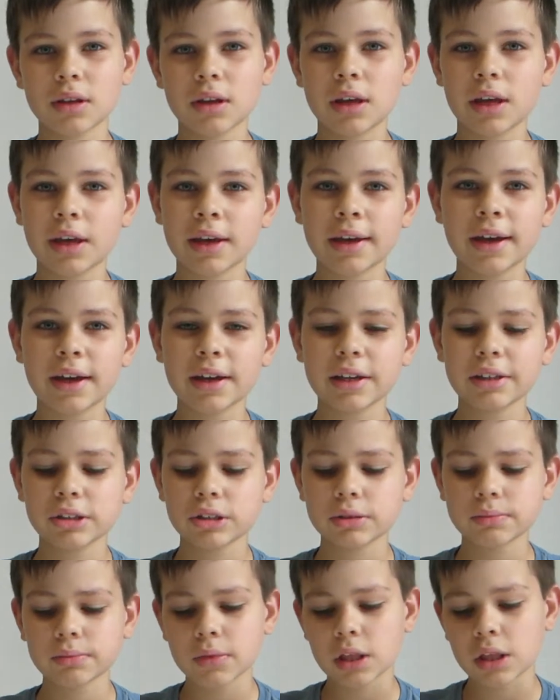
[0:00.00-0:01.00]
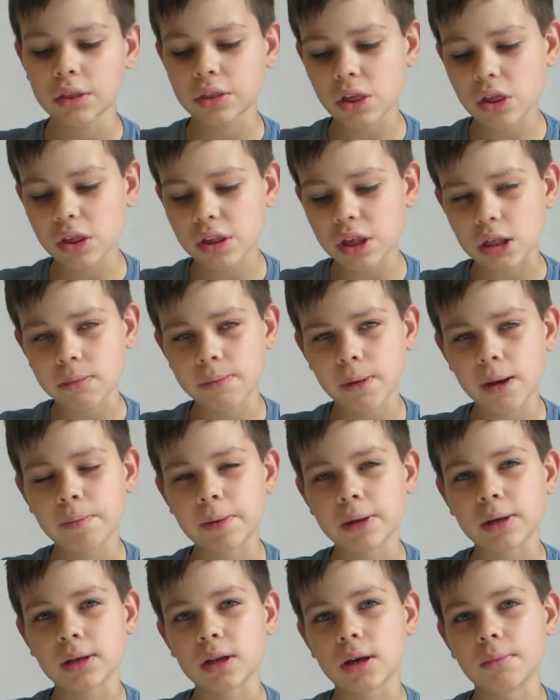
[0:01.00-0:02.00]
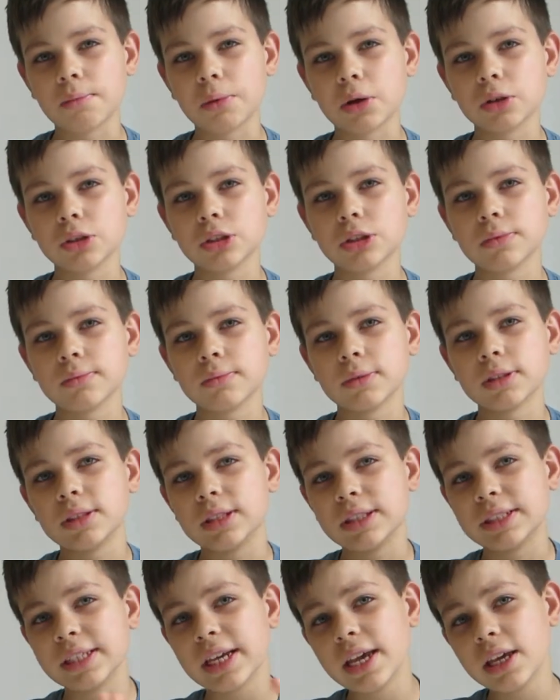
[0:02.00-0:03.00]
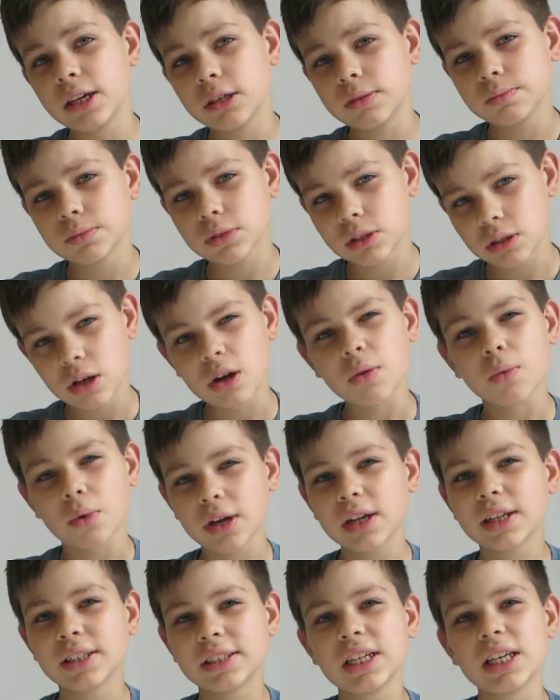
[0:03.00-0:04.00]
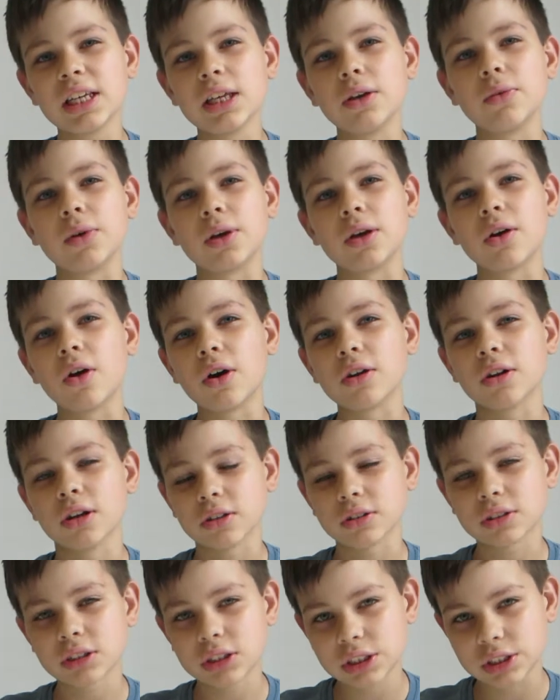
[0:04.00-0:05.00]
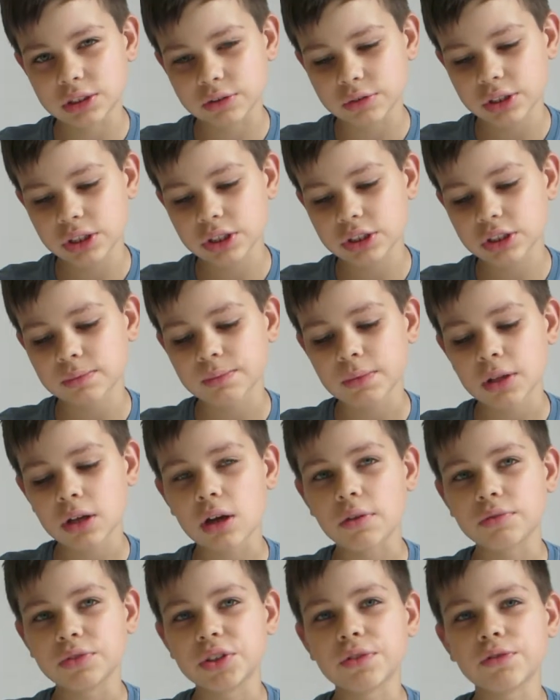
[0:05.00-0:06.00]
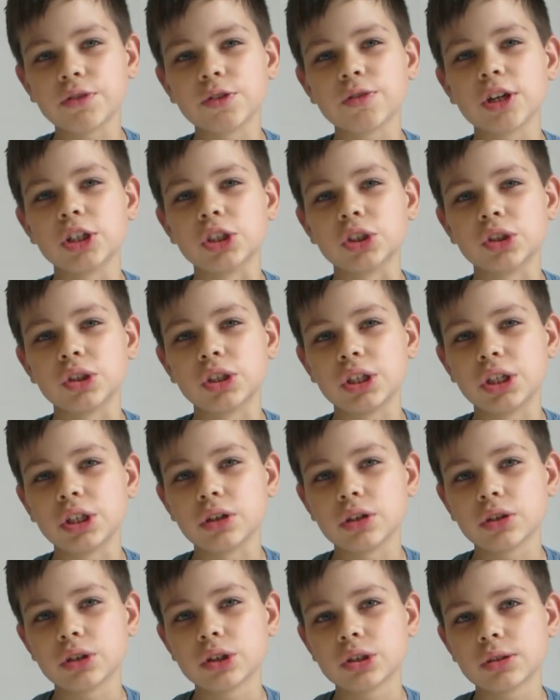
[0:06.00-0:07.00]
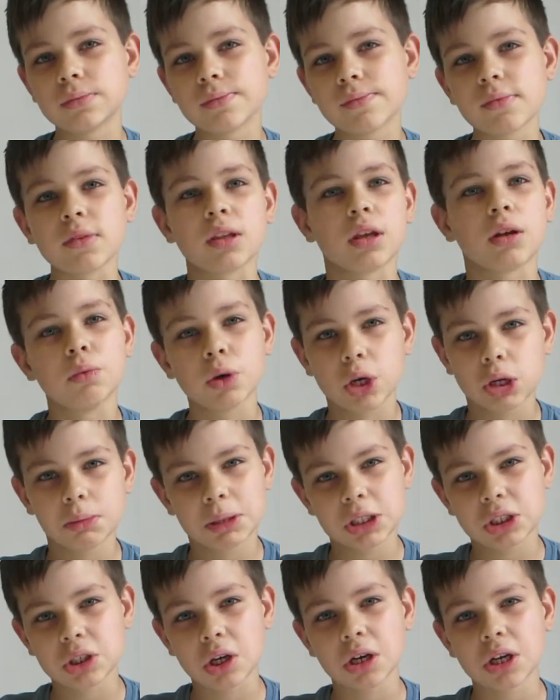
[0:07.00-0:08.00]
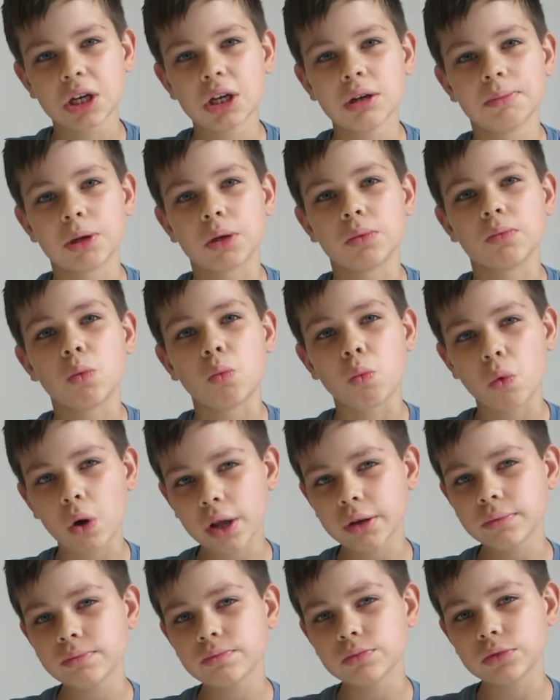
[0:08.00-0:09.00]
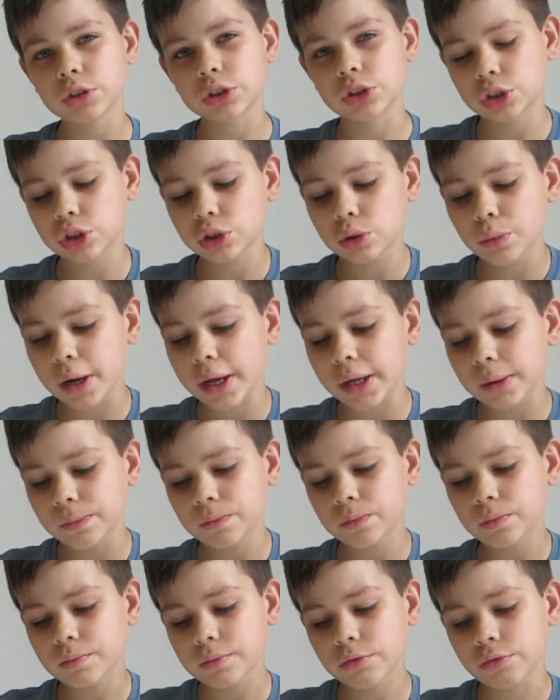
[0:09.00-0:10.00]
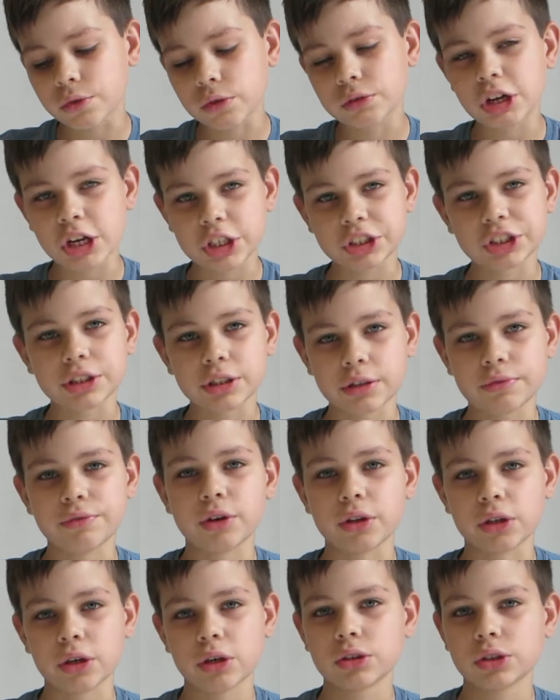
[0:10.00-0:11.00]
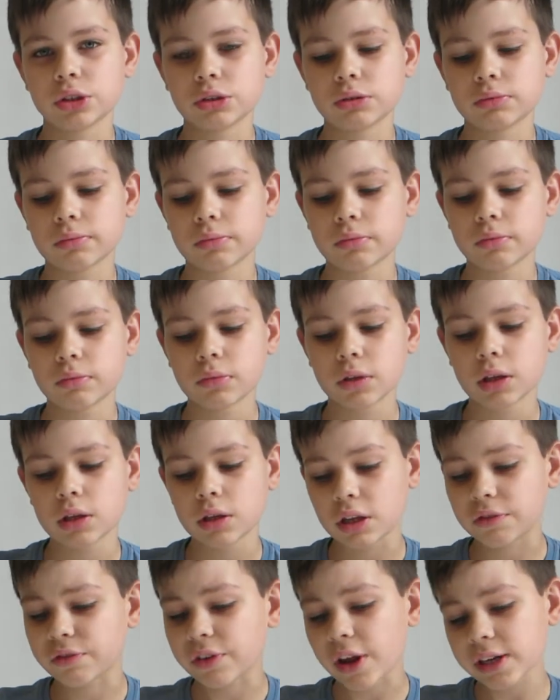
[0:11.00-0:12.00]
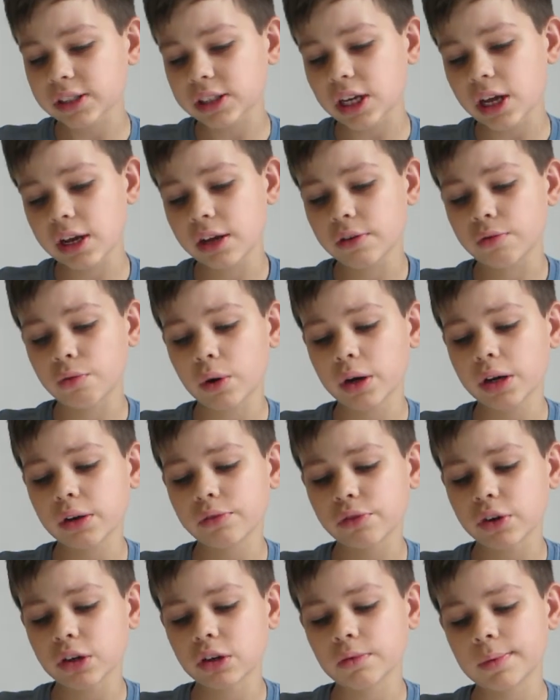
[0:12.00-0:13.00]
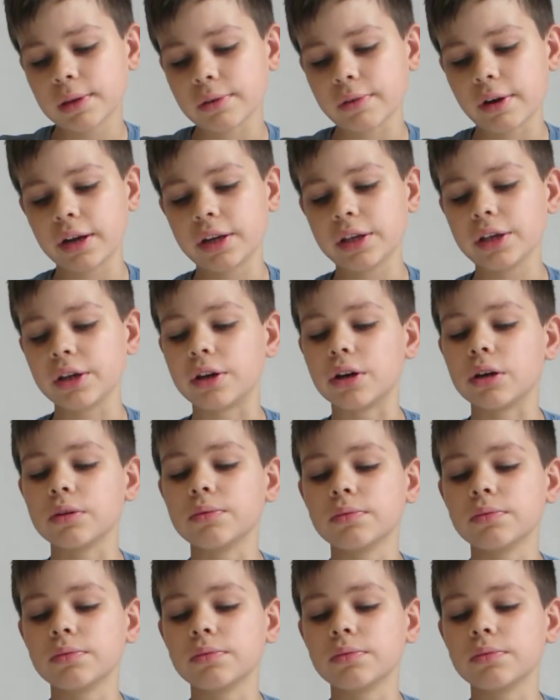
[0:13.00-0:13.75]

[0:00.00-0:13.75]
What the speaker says: Hey guys, this is Death by Big Numbers. Today, we're continuing on our series of differential gears, and we're going to be talking about 1 to 2-way rotation converters. In fact, I have one in front of me right here.